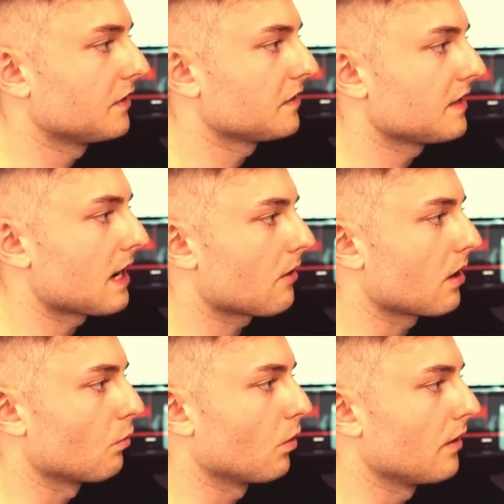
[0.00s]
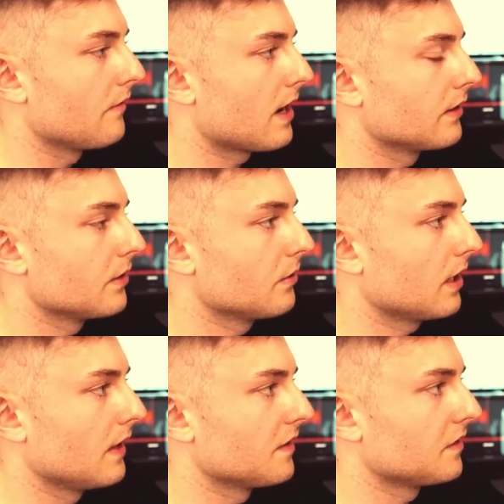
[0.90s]
This is now our 1
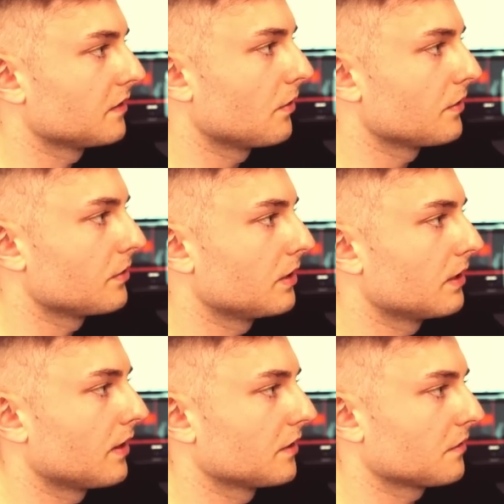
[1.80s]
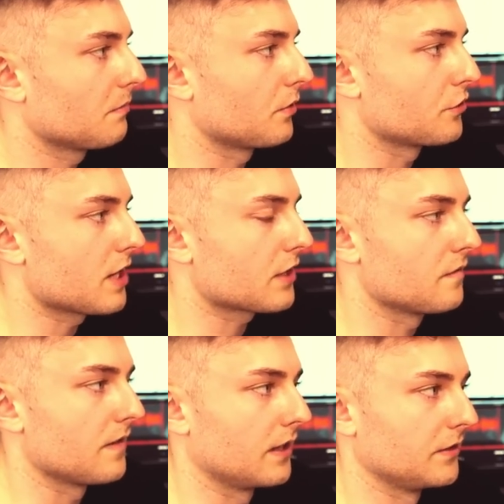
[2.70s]
value, and this is going to give us
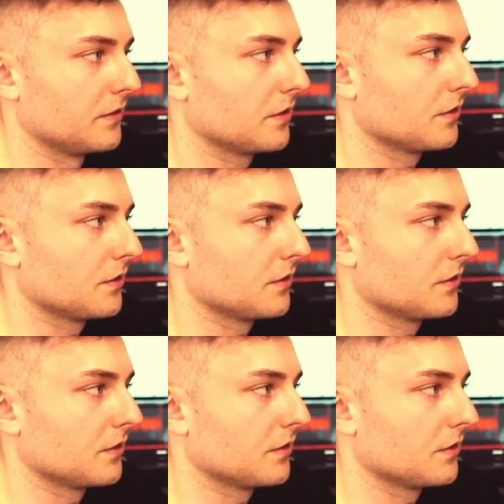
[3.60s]
projection values.